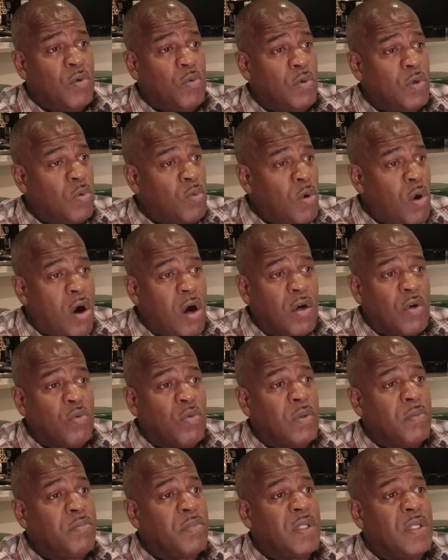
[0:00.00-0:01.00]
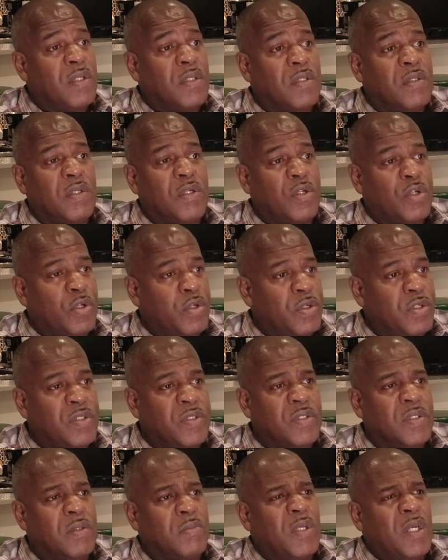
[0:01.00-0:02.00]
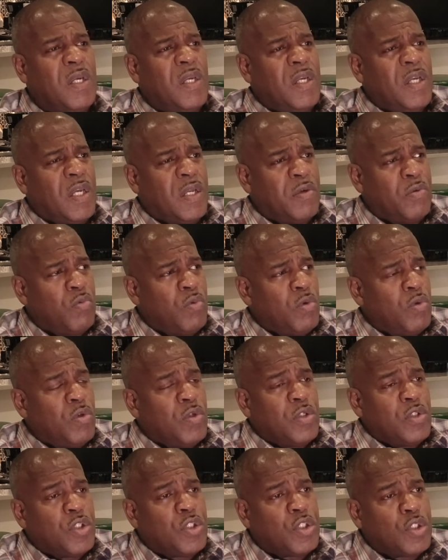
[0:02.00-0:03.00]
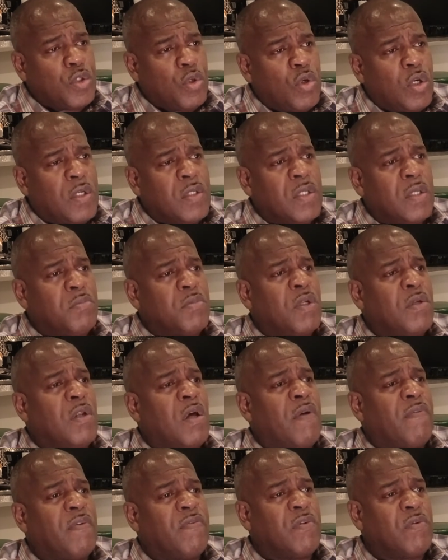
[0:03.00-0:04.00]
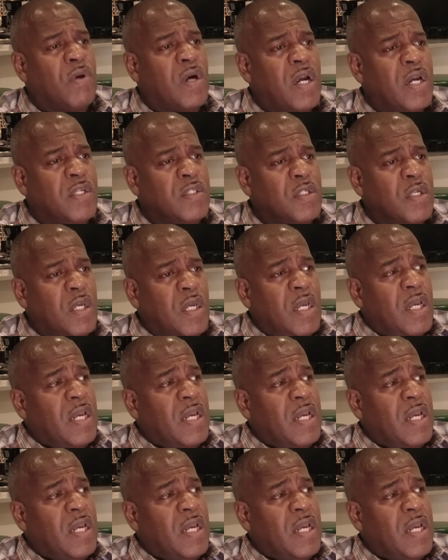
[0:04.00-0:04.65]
We're walking with men and encouraging them and showing them the love of Christ.